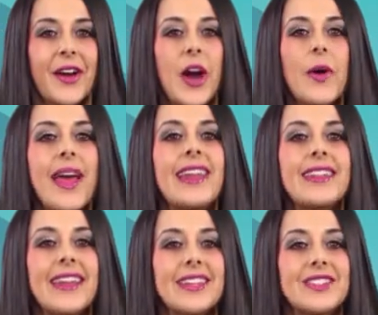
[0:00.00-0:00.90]
and even Blake
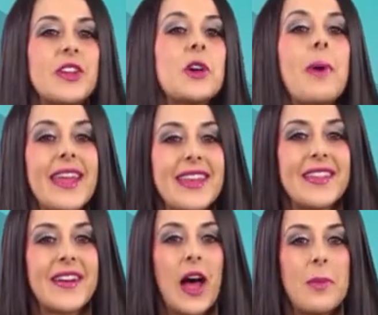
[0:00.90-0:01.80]
Lively was slated to play
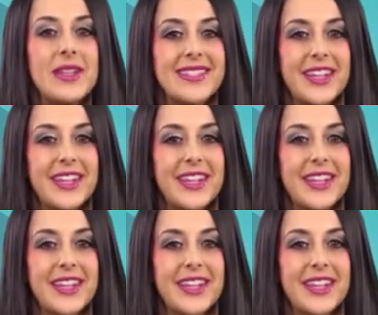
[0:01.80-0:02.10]
Carrie in the